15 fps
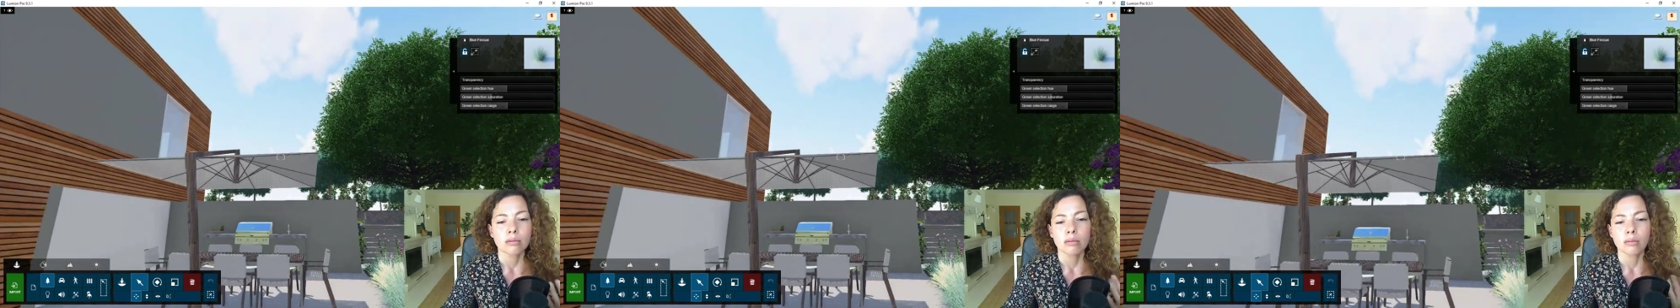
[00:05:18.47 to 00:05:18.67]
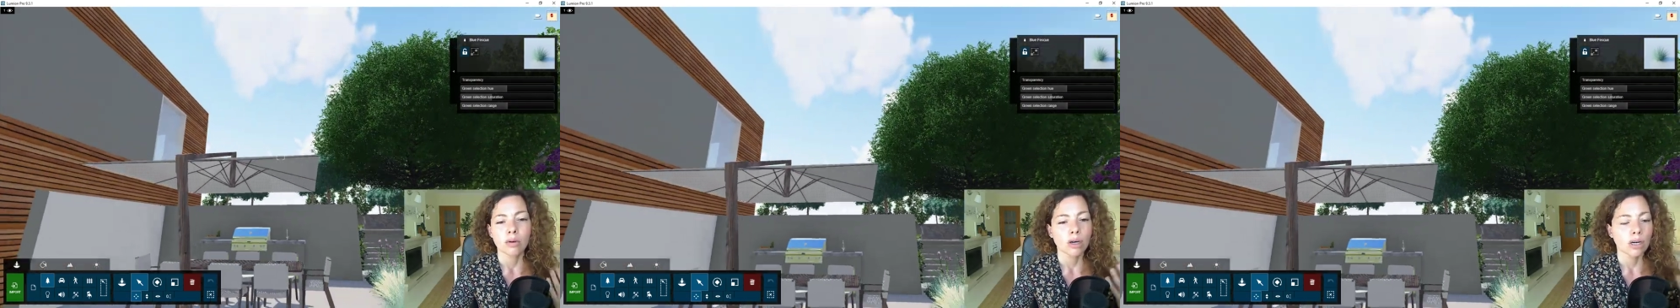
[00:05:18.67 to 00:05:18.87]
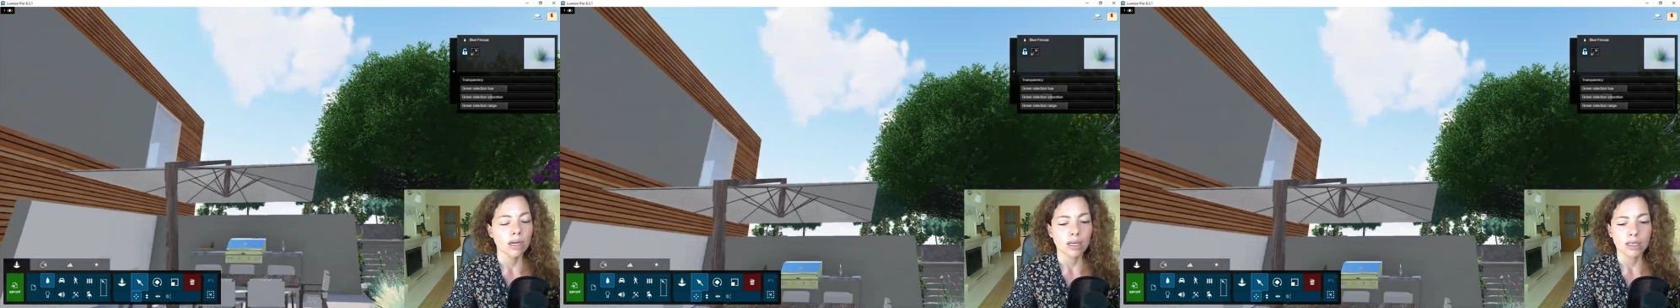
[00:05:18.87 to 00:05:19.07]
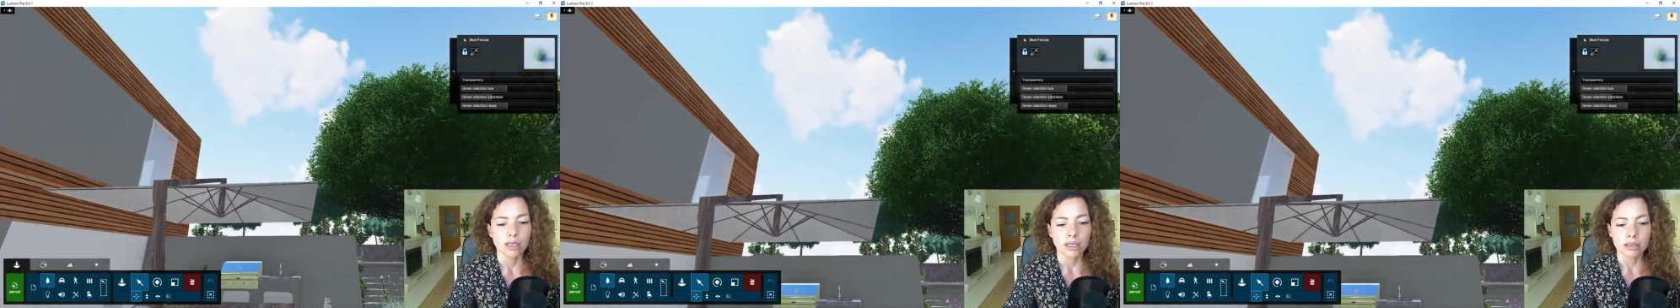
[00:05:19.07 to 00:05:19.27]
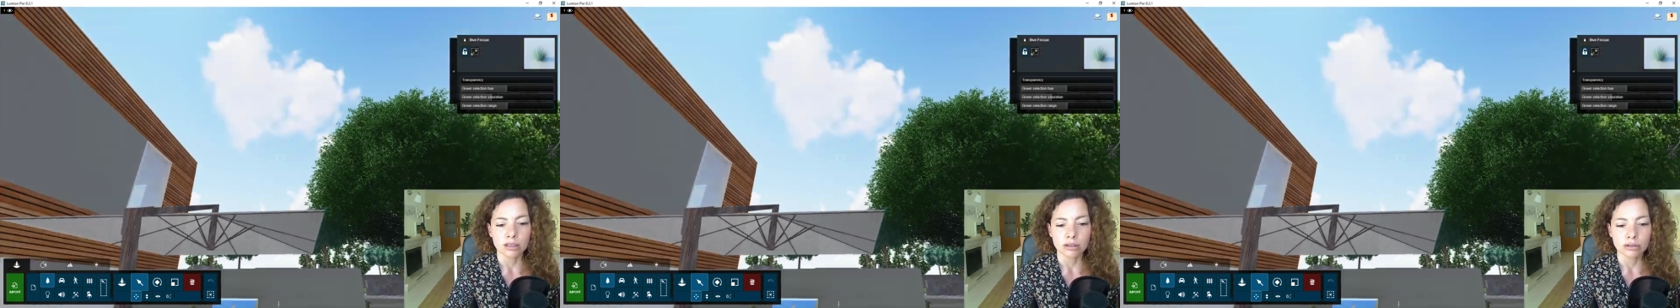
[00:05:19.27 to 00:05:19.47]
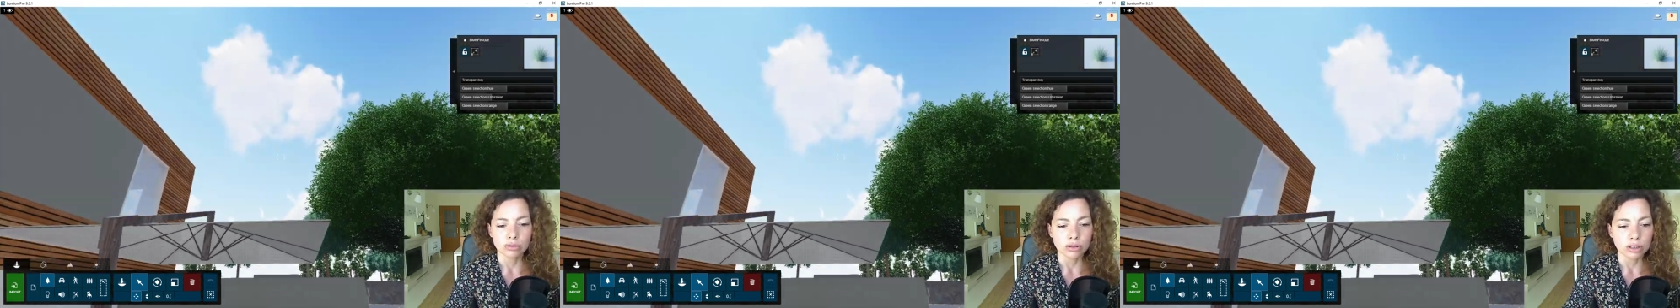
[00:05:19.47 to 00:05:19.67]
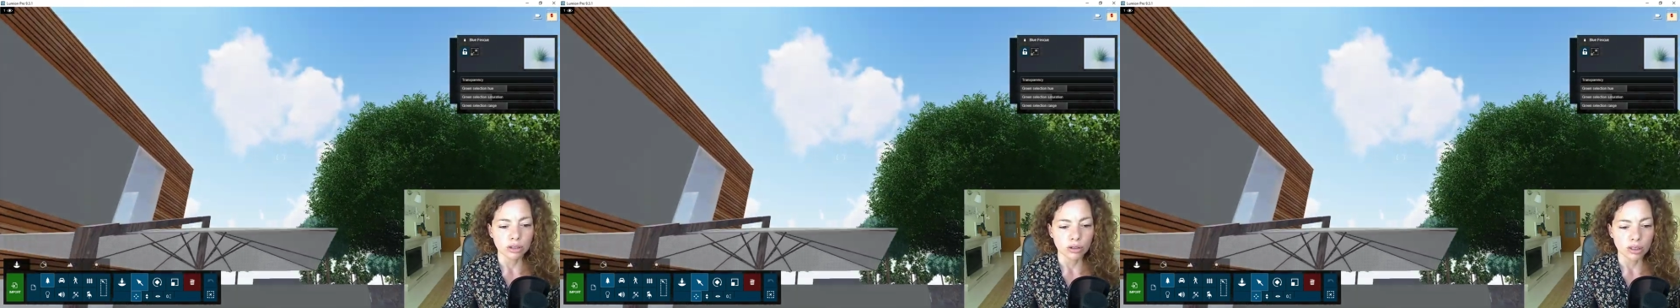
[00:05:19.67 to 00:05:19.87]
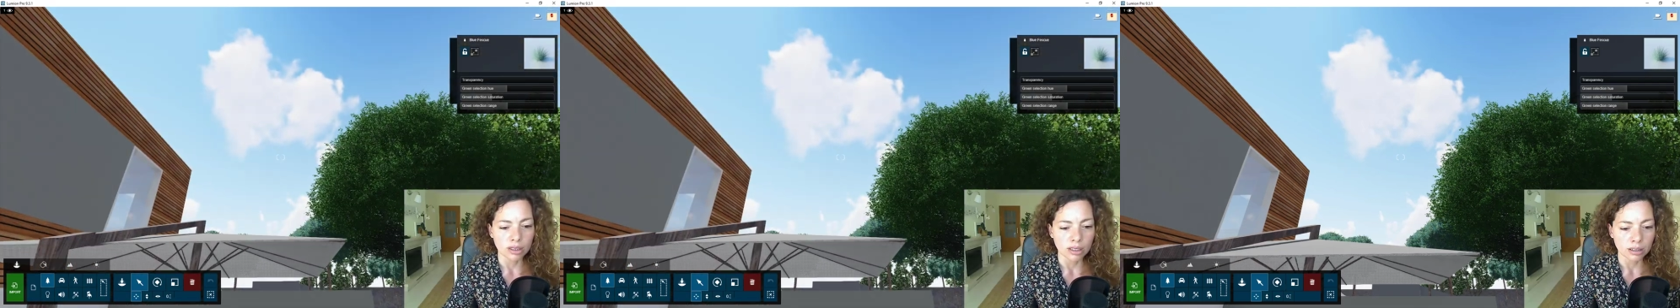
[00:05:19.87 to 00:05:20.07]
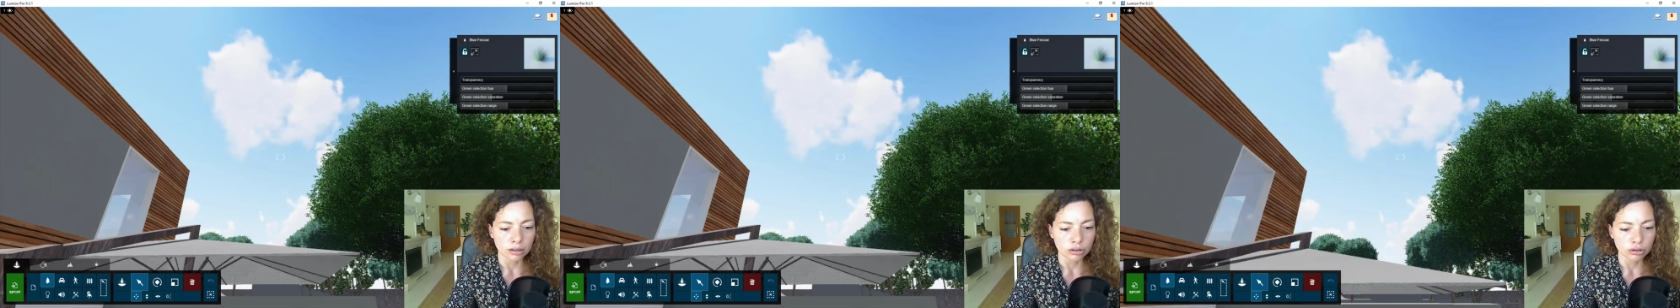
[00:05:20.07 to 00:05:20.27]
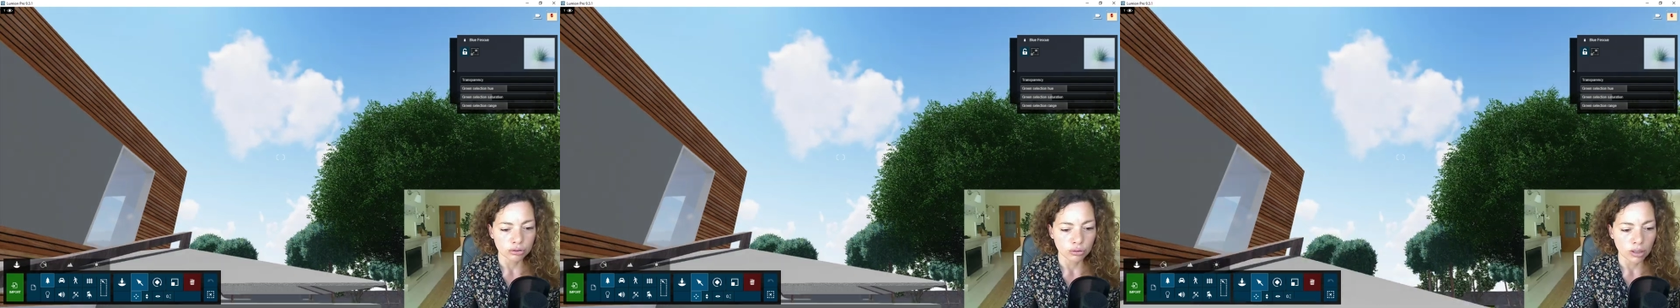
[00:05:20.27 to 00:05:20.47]
more like another tree or
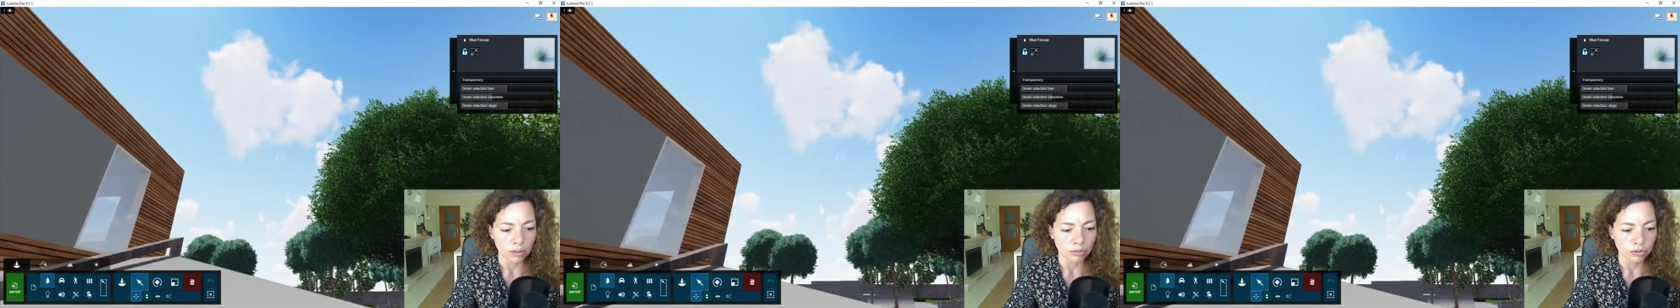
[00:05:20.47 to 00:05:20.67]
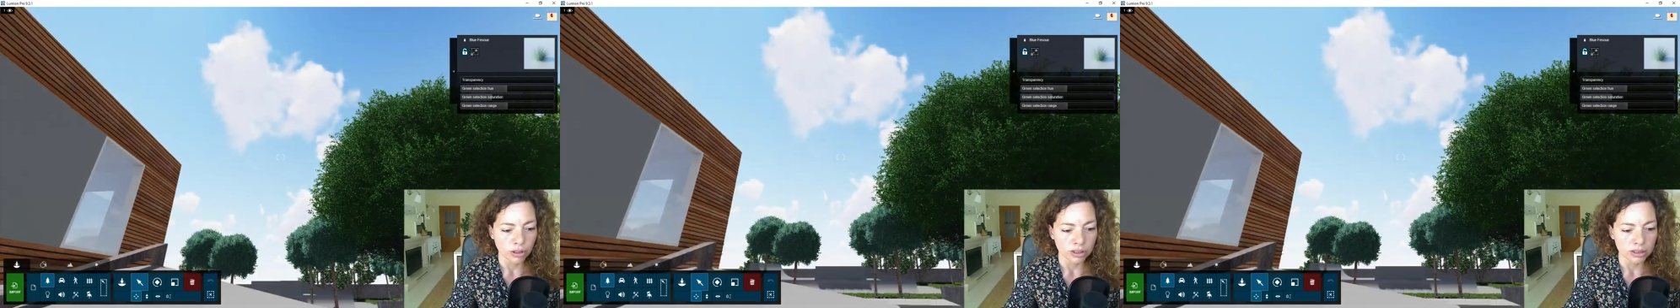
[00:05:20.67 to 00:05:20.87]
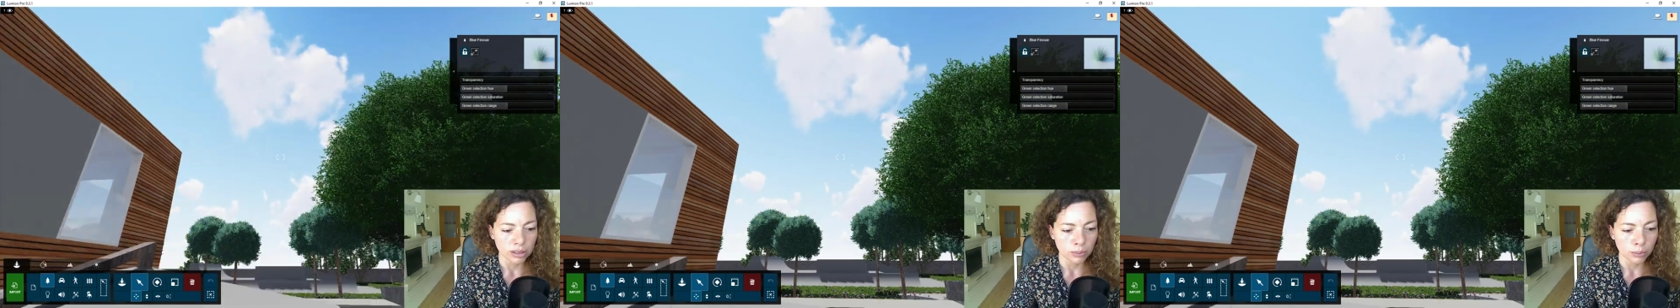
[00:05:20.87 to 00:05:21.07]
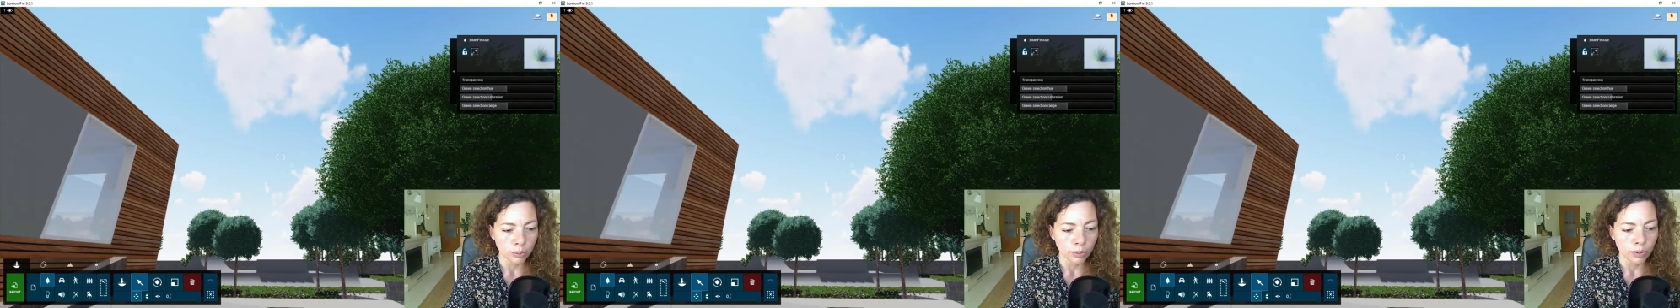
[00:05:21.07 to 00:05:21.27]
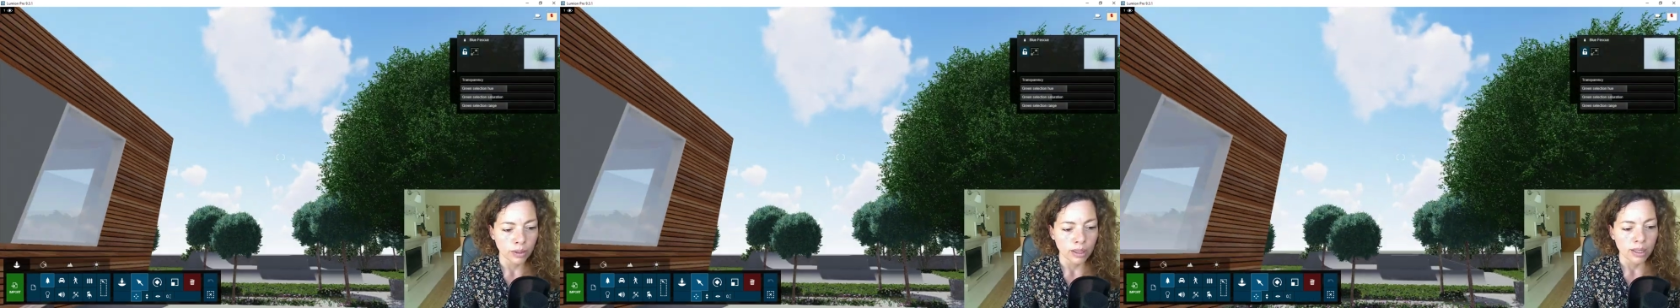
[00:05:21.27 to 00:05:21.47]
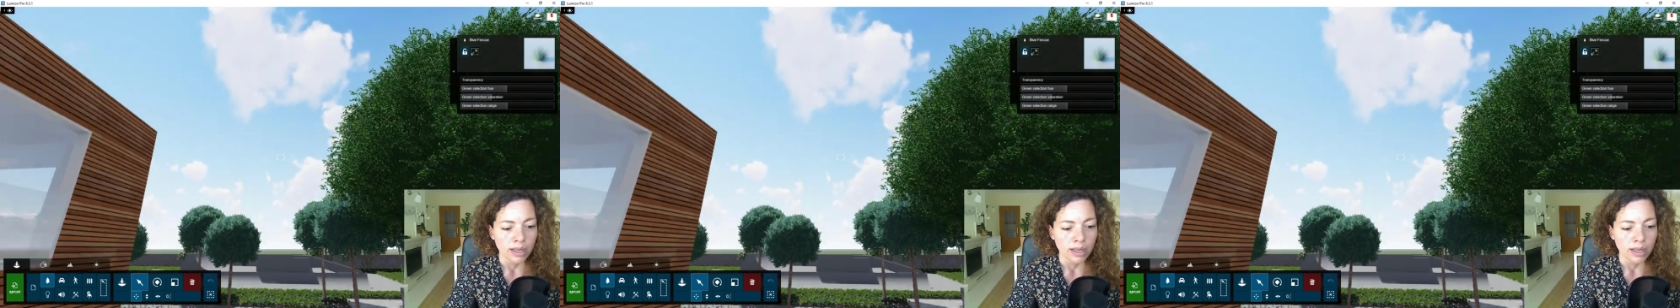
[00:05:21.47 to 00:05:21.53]
another shrub, for example.